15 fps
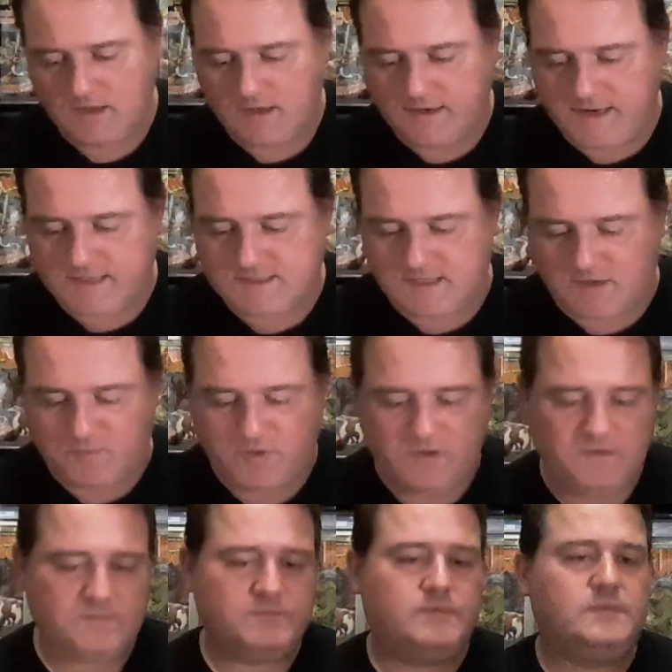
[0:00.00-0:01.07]
Next up,
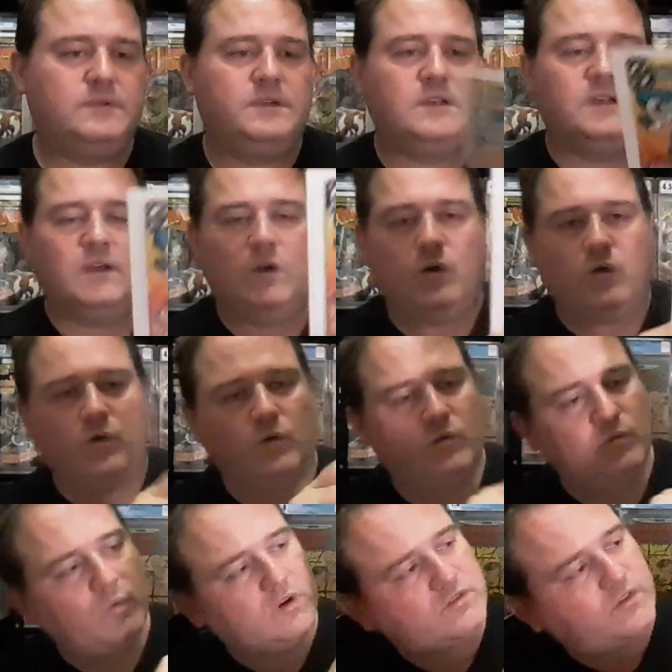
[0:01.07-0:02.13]

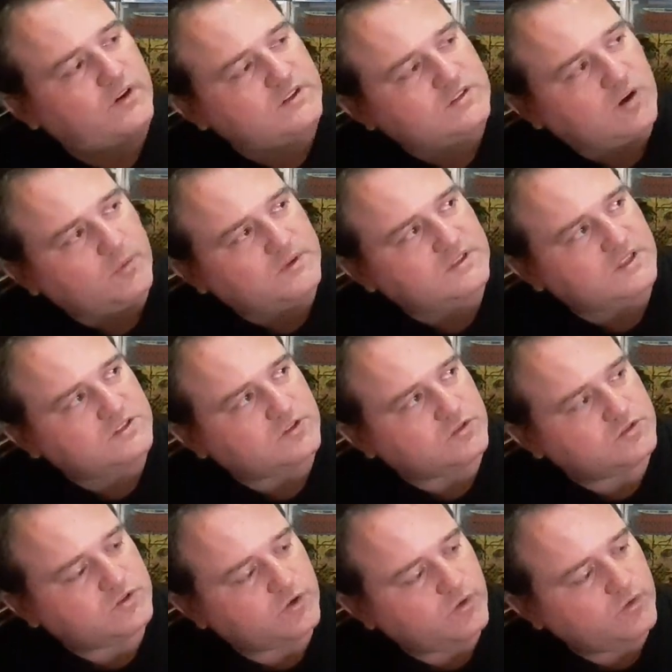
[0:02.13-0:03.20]
World's Finest Comics
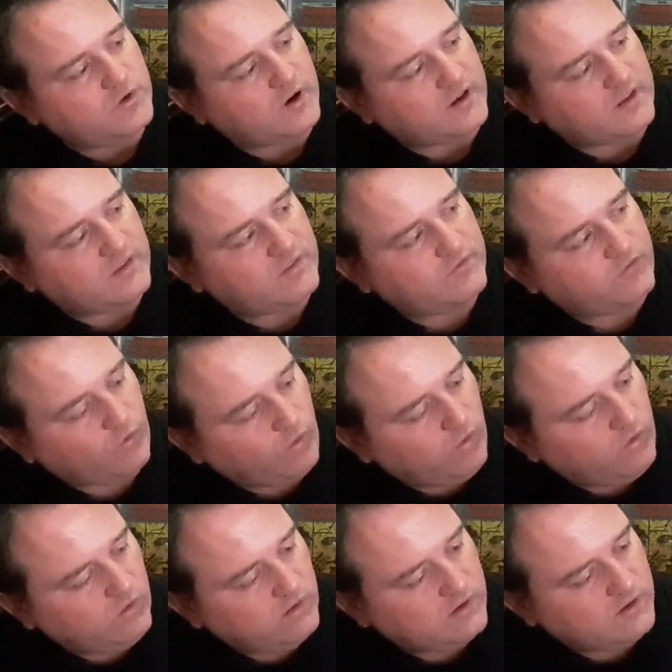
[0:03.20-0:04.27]
issue
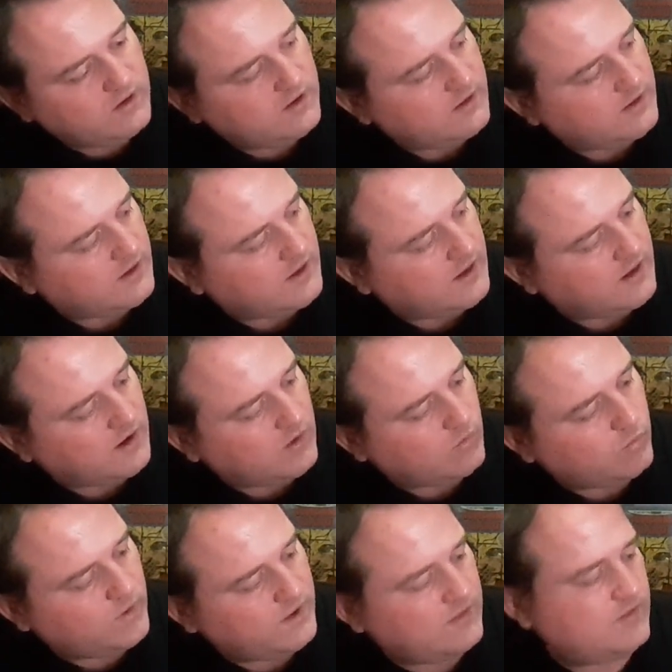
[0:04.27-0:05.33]
294
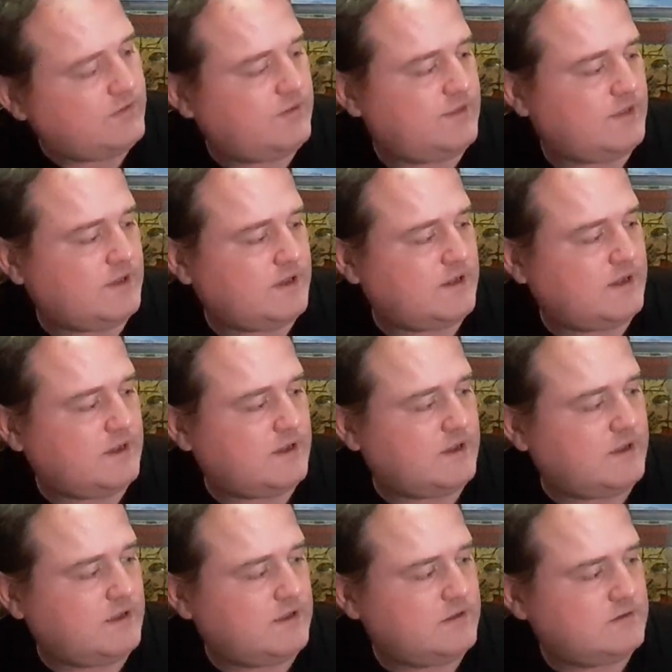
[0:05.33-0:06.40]
with I